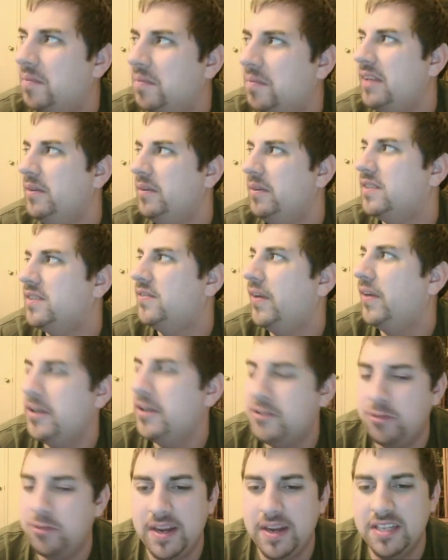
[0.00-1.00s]
He was
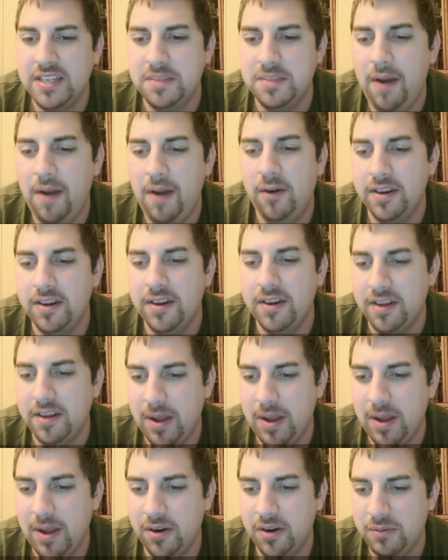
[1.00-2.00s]
very transparent
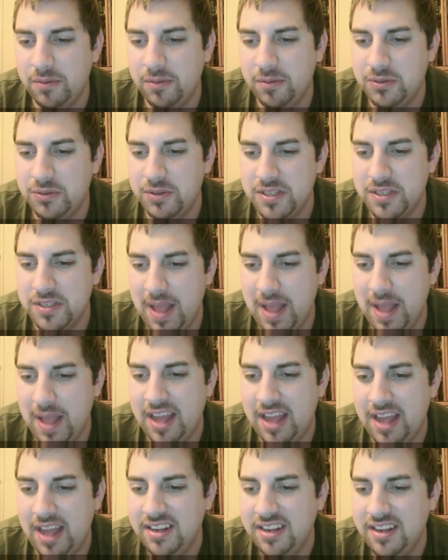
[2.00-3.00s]
about it, which was
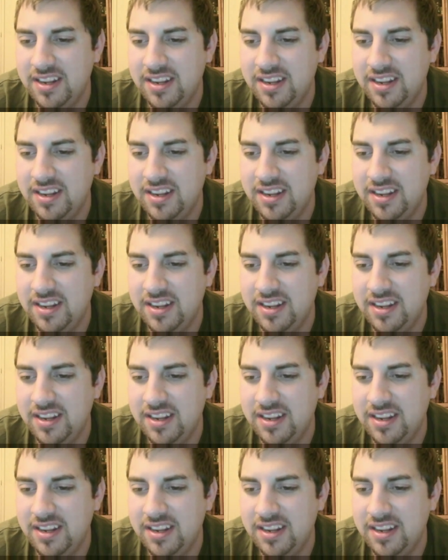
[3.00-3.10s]
bad.